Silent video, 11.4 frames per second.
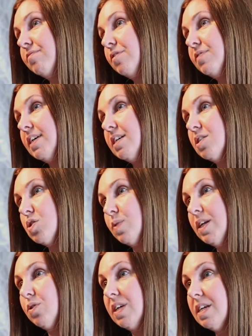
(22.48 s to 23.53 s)
15,
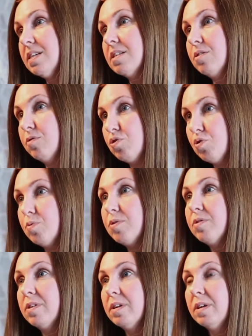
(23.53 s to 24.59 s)
20 odd years, a lot of
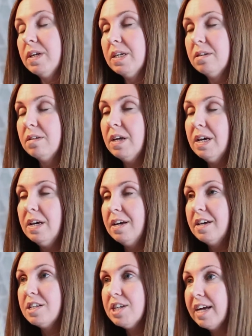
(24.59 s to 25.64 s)
trauma and
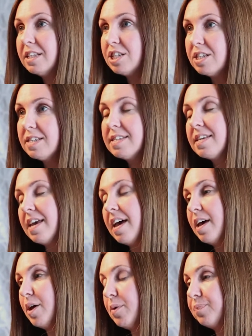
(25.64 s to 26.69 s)
challenges,
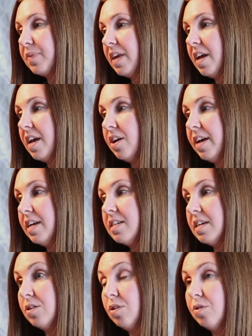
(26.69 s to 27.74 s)
and I had
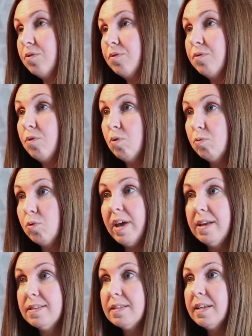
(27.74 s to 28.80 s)
done a lot of formal
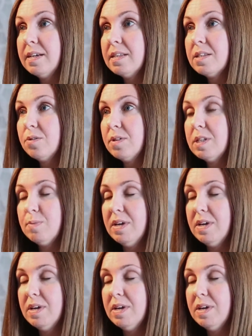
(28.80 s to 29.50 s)
counselling, so had